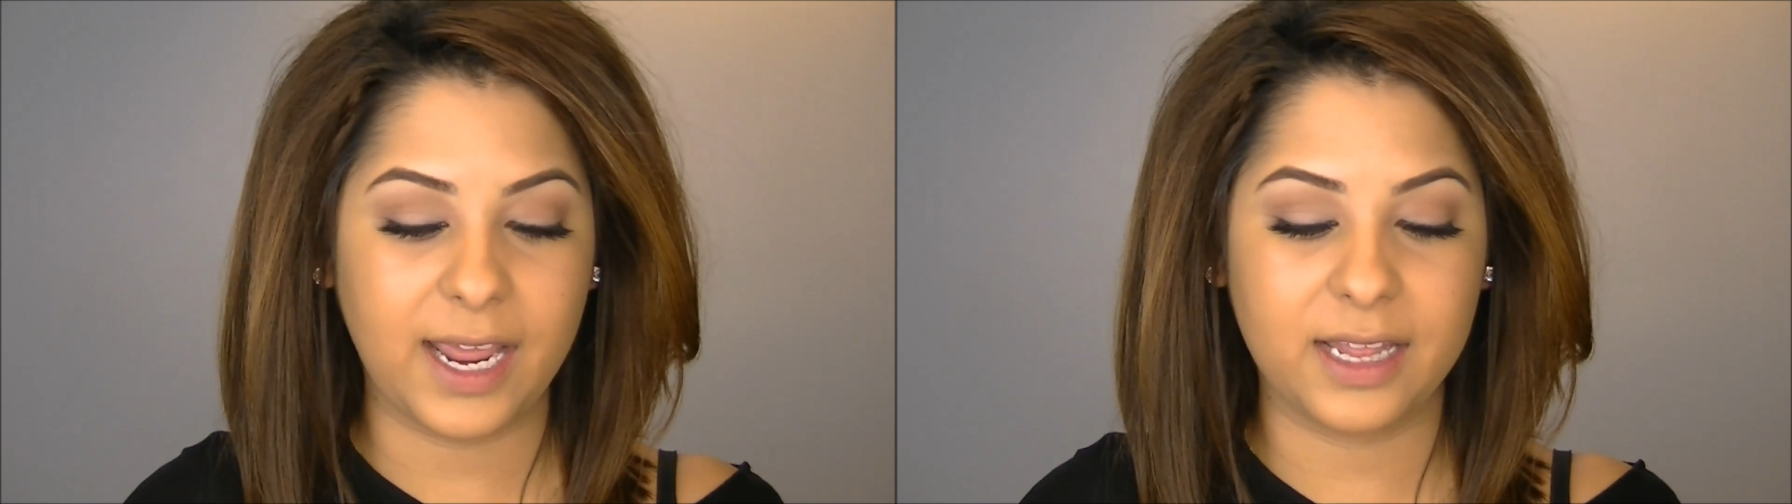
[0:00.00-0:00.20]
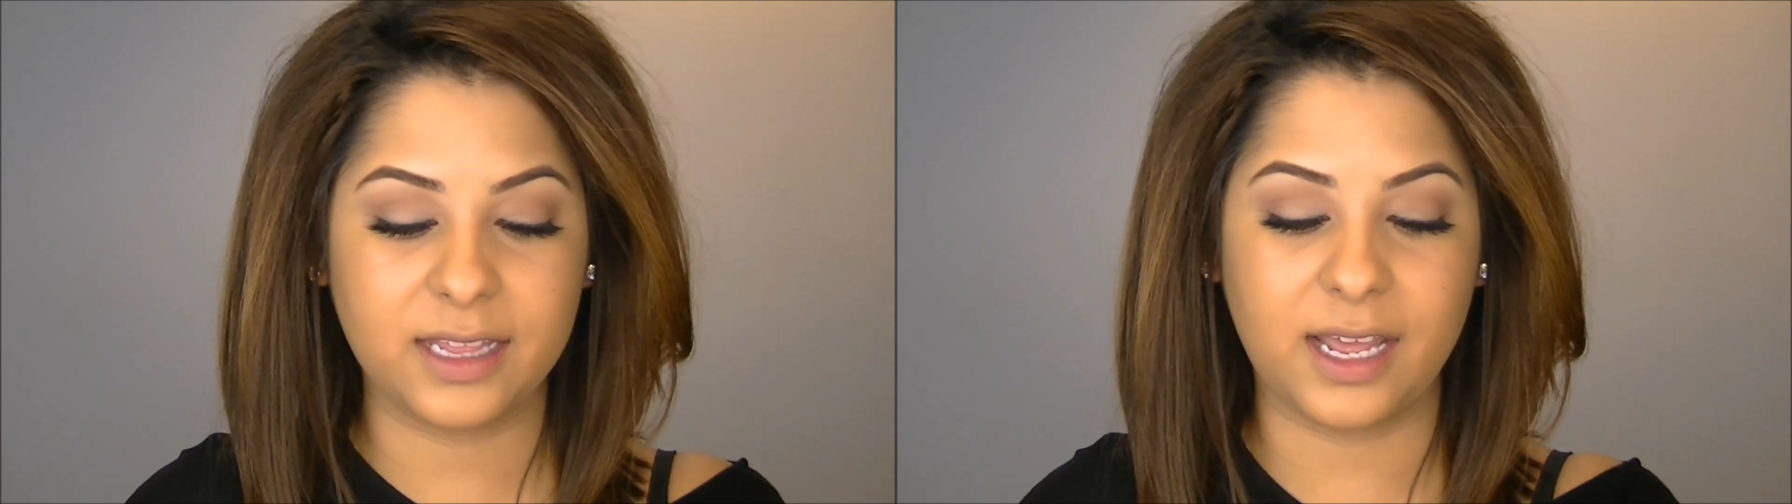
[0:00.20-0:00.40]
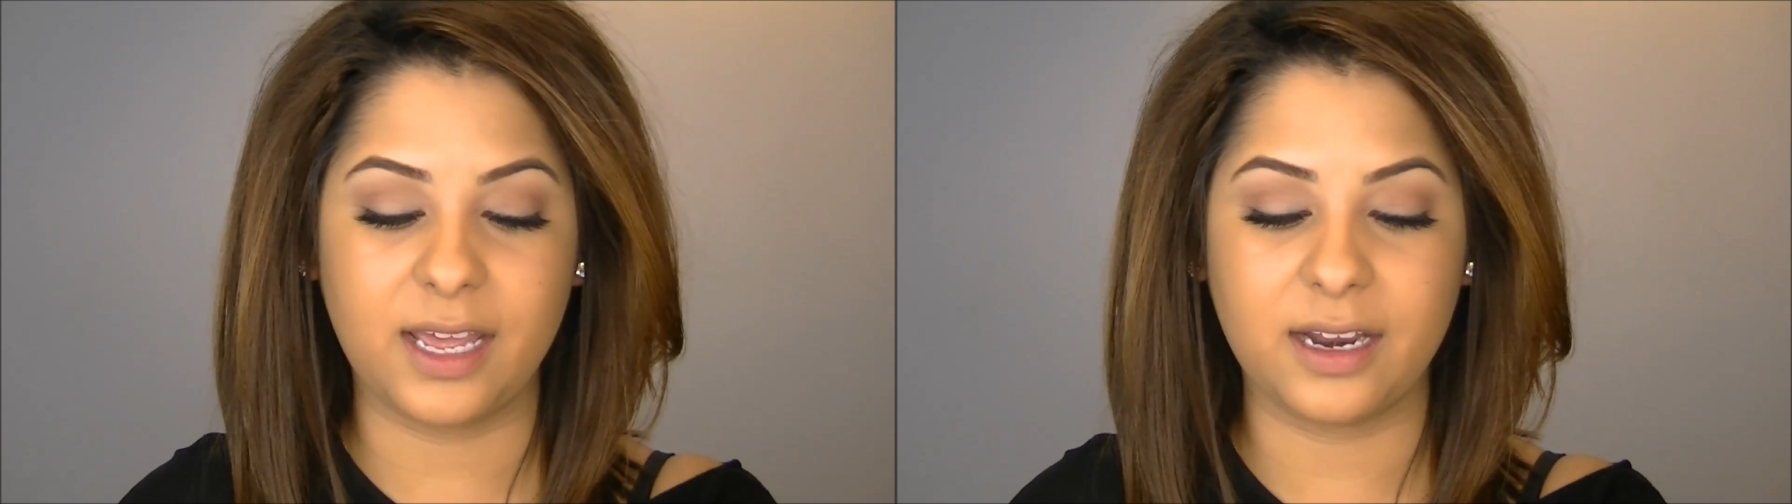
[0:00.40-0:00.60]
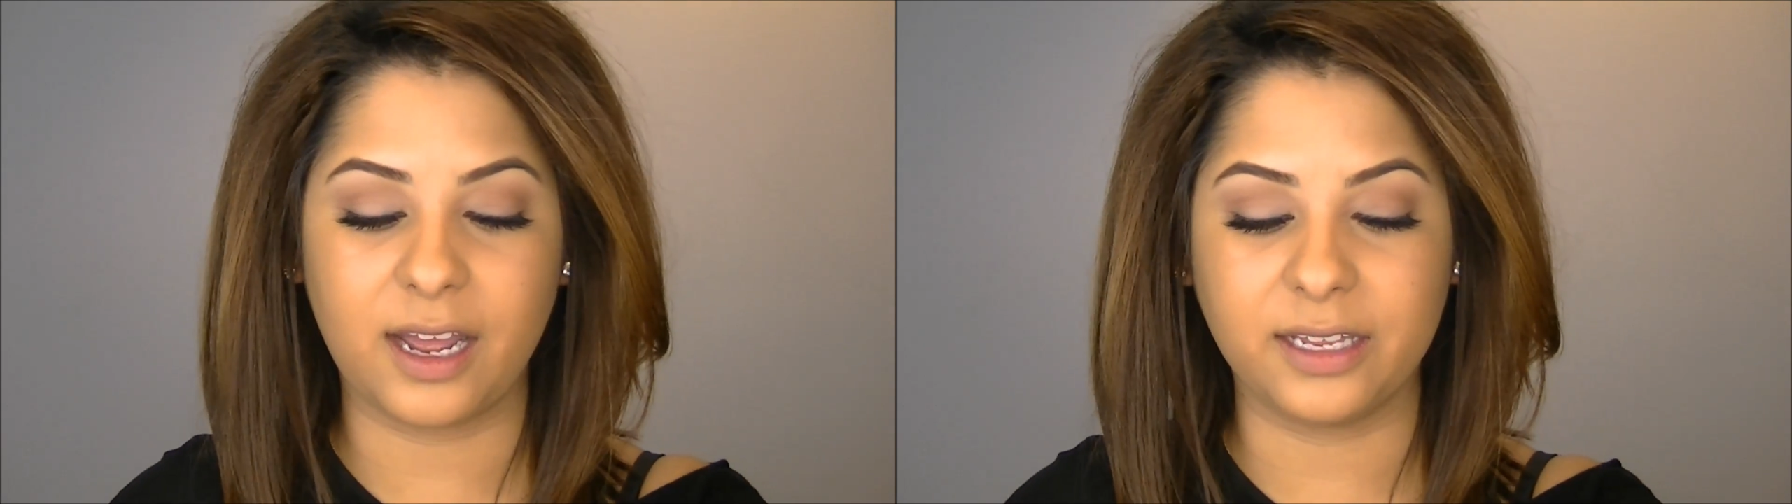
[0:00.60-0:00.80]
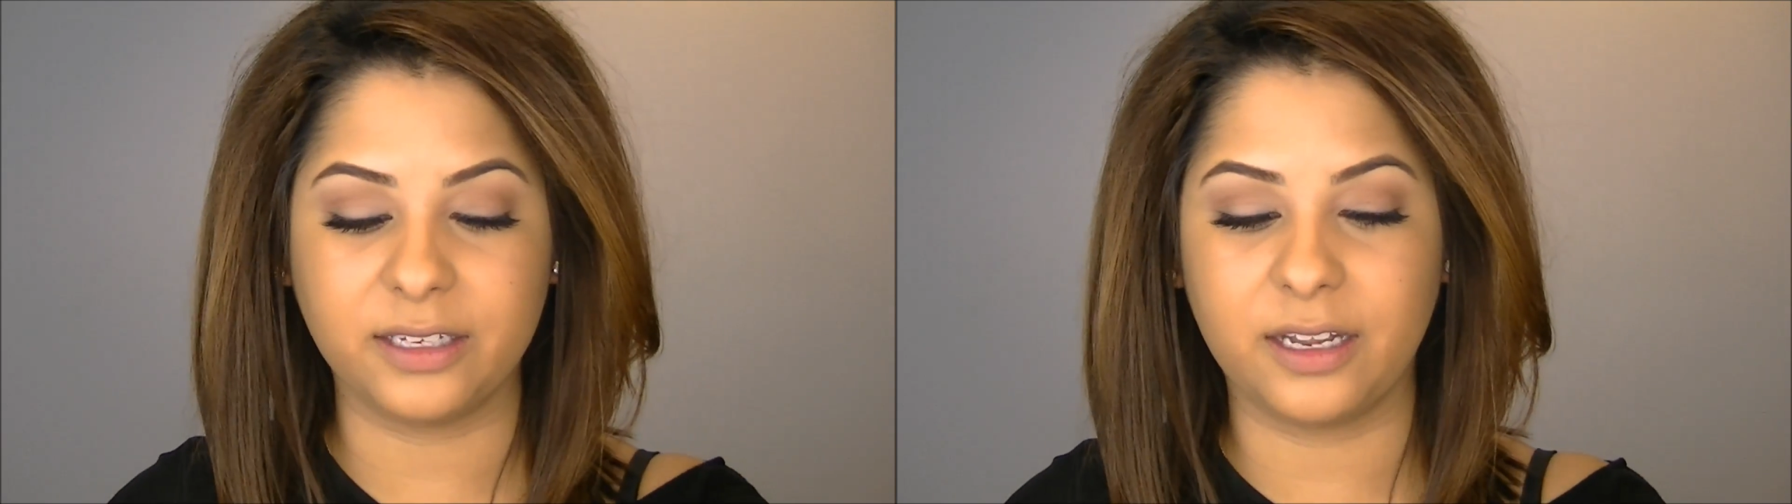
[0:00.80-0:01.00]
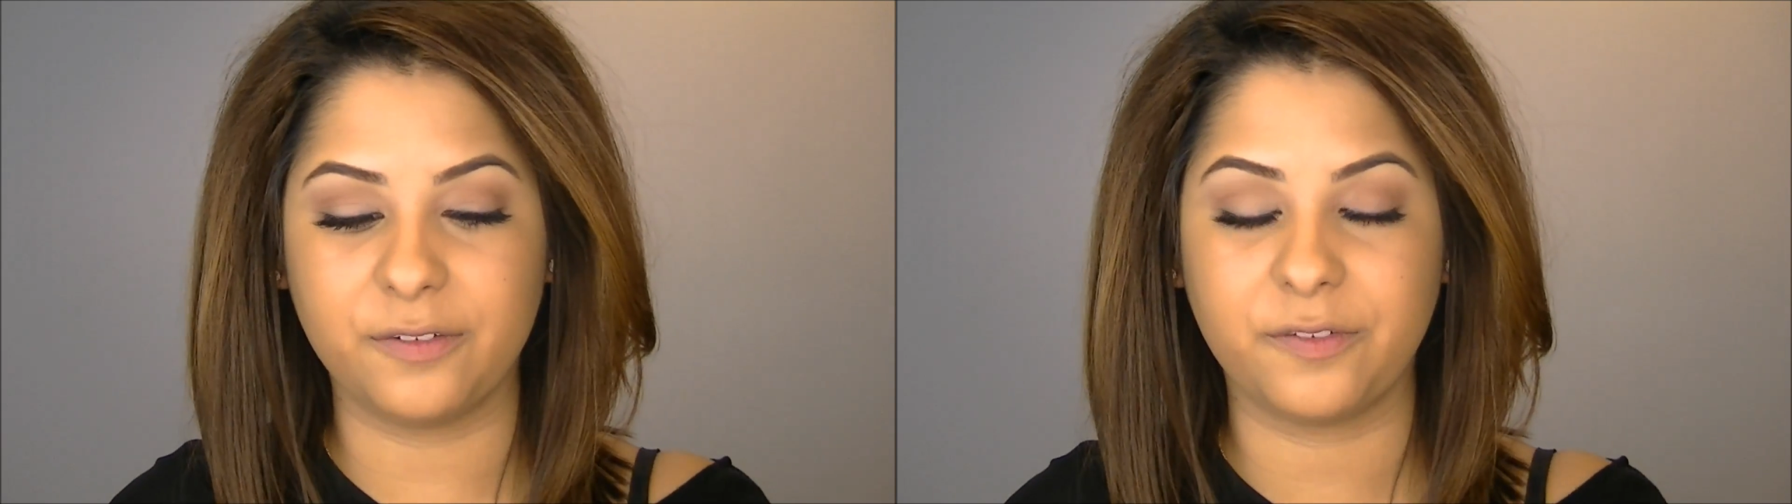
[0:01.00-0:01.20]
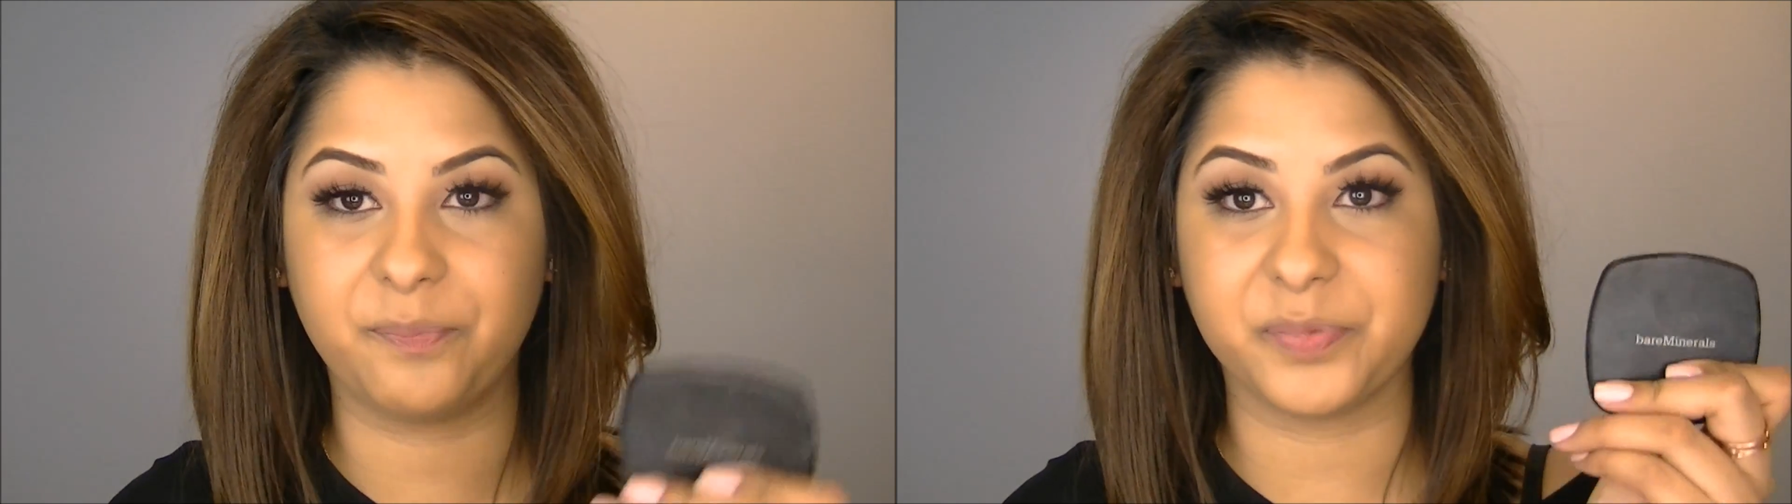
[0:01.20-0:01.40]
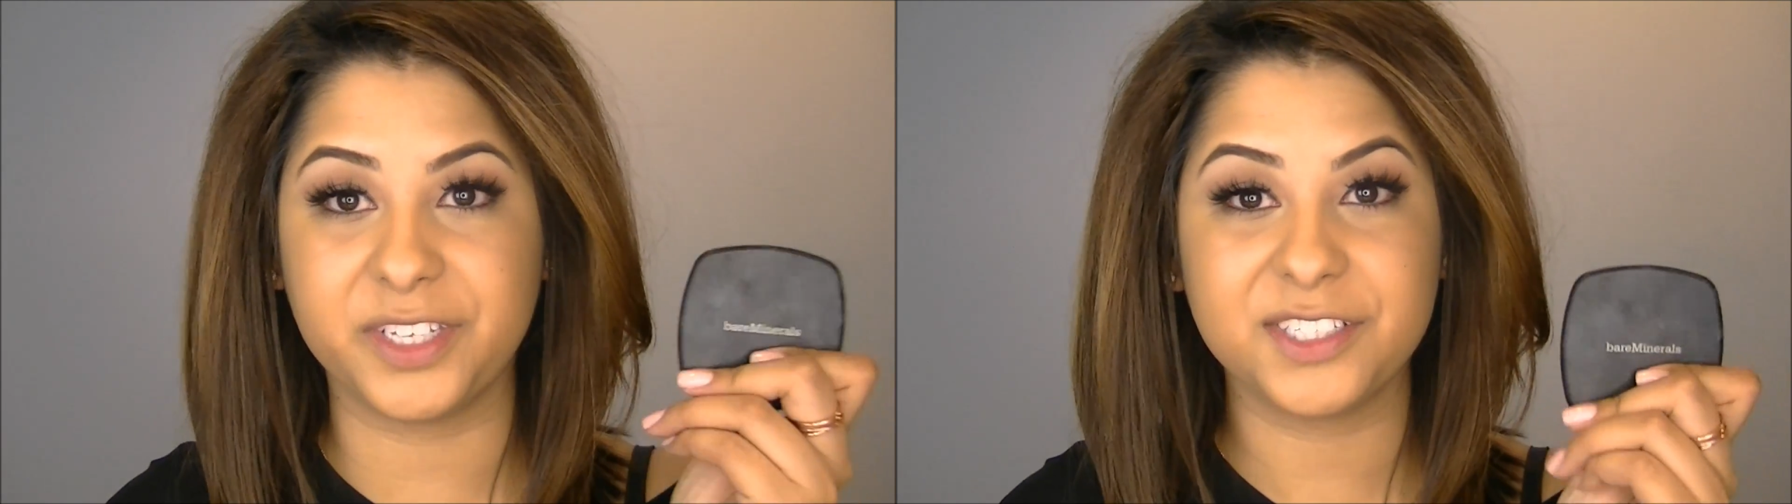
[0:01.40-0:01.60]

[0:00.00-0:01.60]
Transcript: And then I love